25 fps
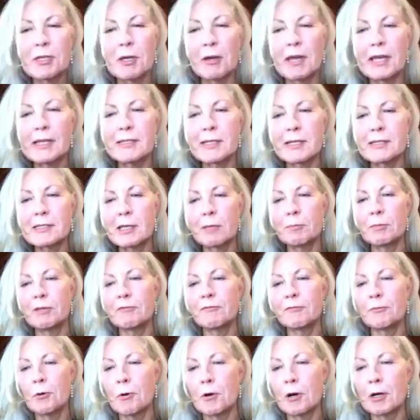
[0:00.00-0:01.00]
as I said
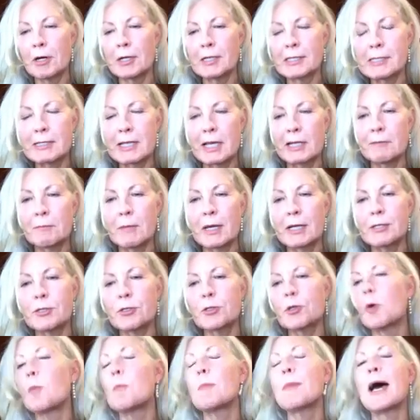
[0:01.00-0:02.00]
before, it's kind of my
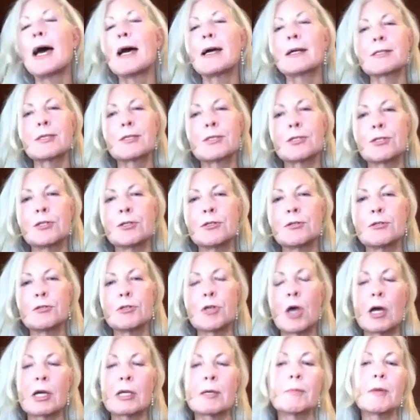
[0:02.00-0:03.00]
soapbox to
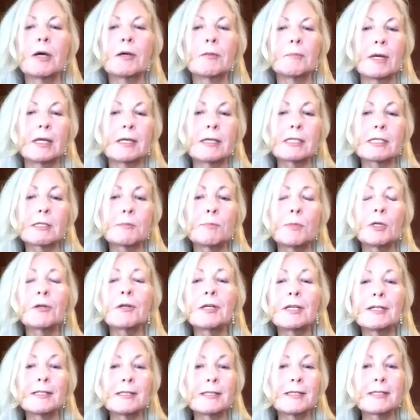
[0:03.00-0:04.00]
talk about my
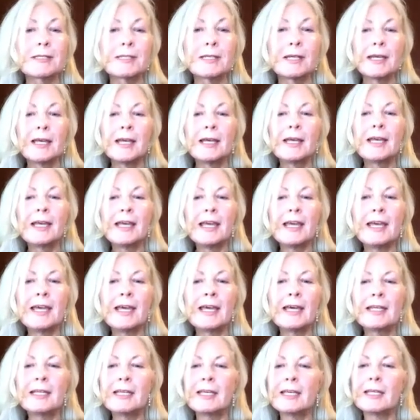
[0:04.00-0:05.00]
experience.
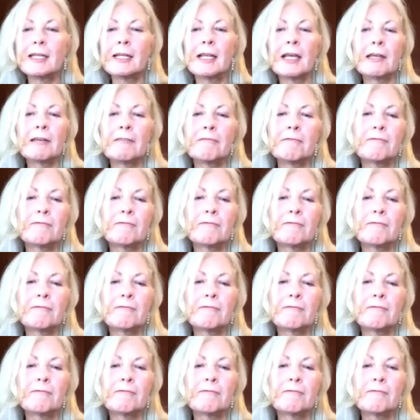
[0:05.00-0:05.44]
And I've